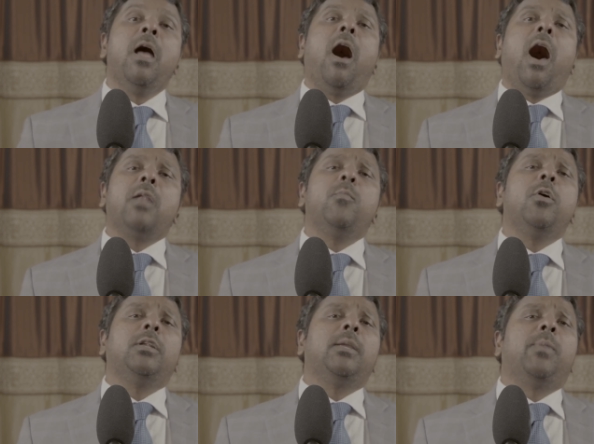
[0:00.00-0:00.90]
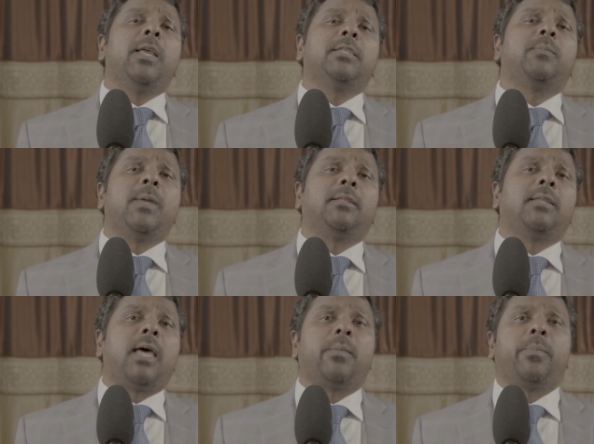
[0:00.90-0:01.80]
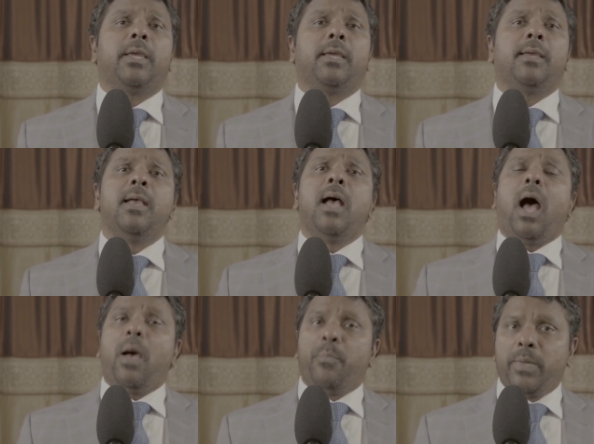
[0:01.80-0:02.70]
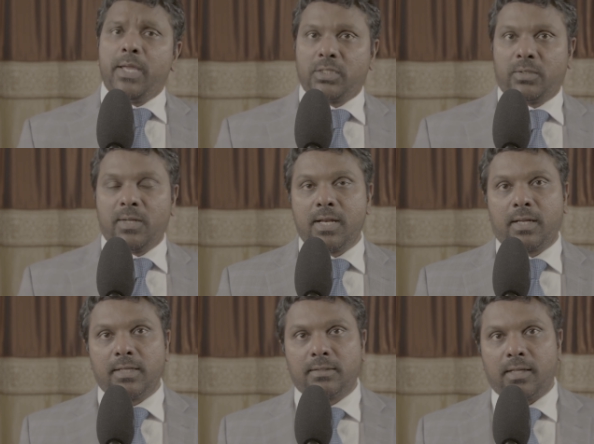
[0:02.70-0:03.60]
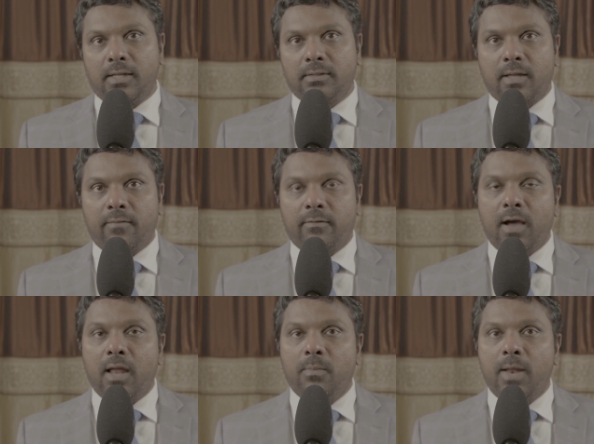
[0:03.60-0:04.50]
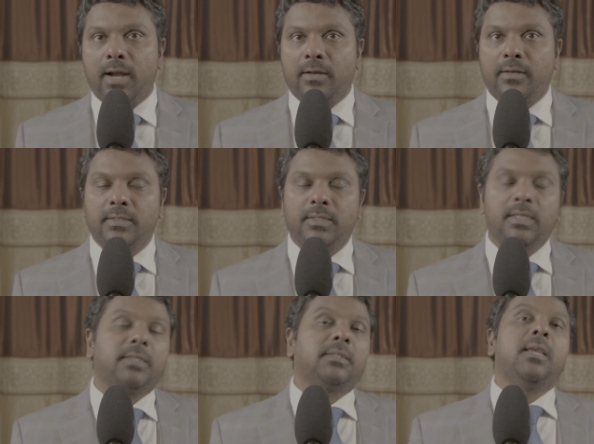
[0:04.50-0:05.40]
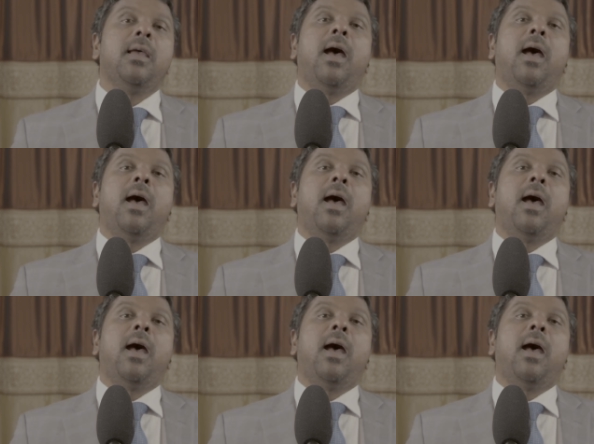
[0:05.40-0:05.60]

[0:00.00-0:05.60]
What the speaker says: Hormone replacement therapy appears to increase the risk of gallbladder disease